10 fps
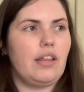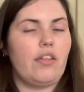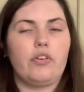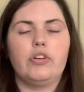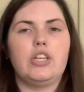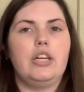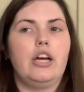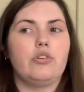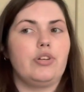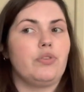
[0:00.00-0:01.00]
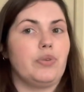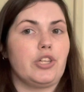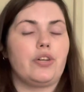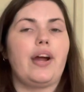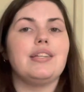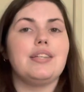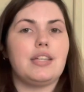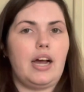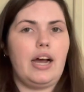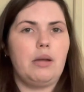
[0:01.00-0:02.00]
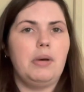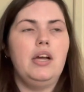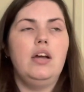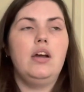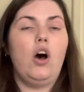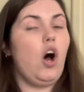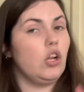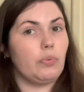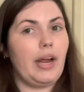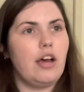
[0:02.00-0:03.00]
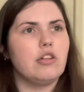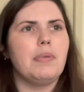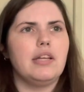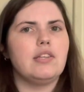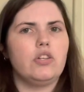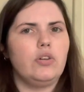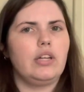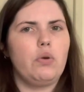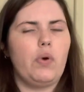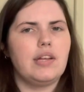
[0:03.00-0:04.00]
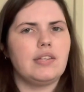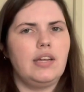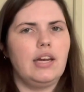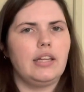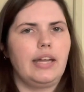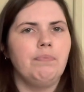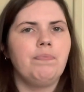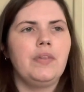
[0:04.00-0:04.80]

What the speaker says: The 1300s was a crazy time all around, but it certainly was in Italy.